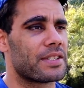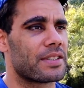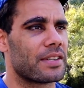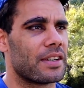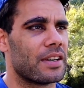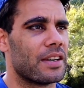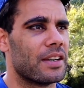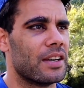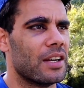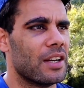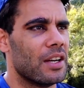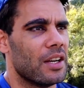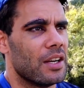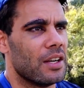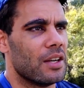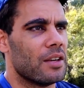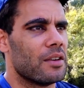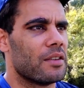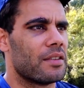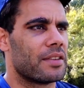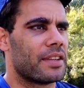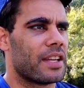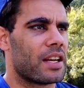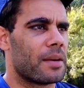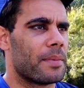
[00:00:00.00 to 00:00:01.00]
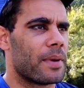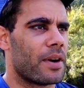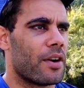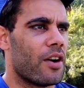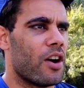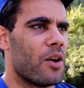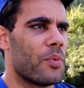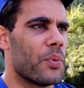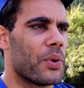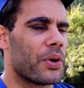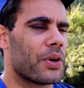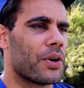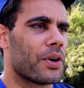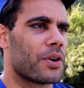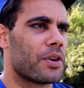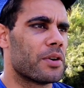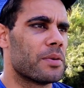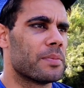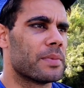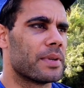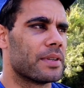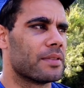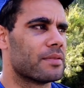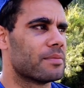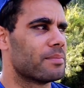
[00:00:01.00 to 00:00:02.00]
So done a bit of homework on
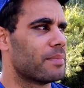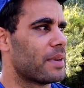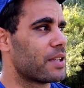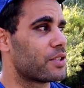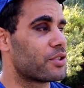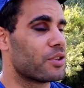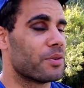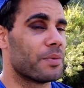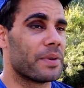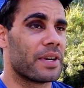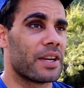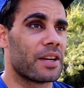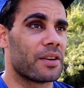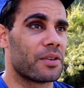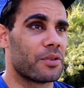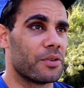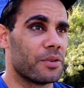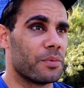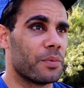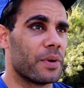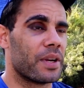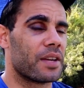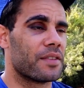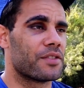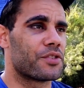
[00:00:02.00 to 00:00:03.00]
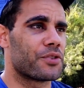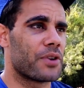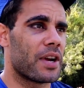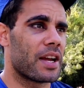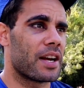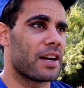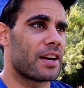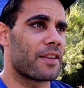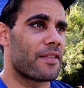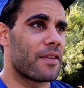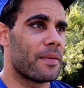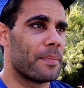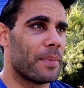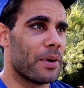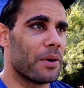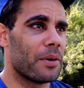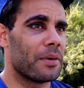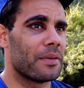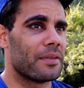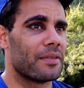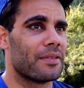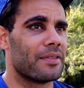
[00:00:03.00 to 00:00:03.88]
them and make sure we get a good week of training under our belt.